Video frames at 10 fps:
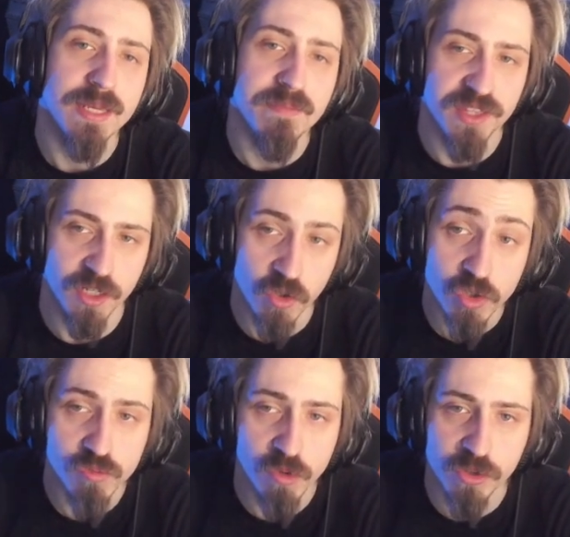Mythic
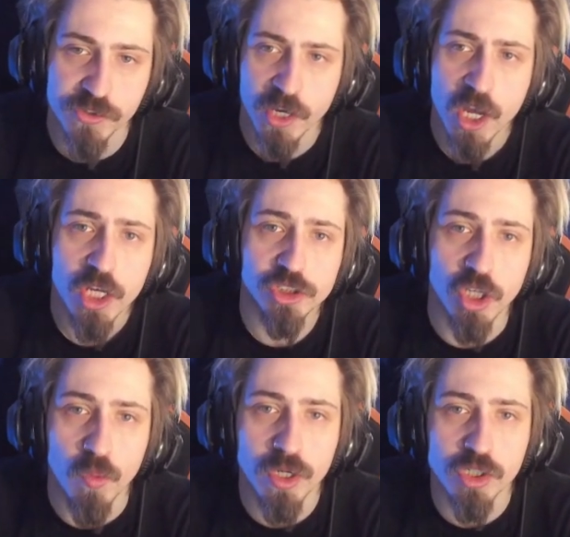Dungeon ones.
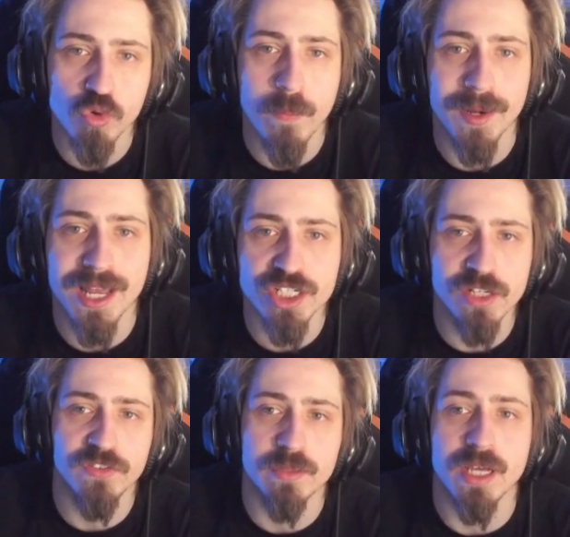So we're going to swap
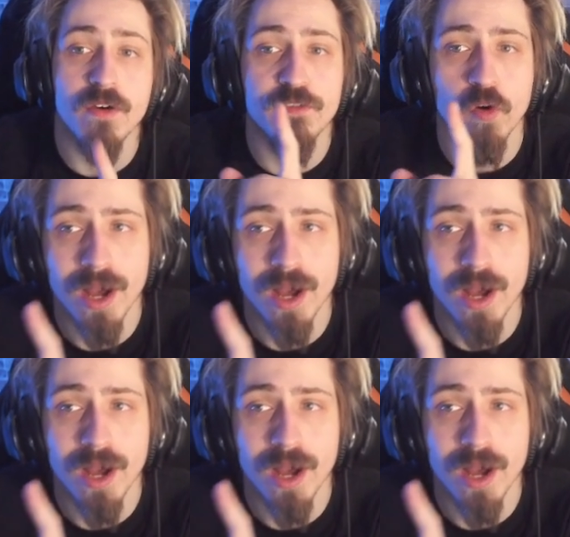Lashing Flames out for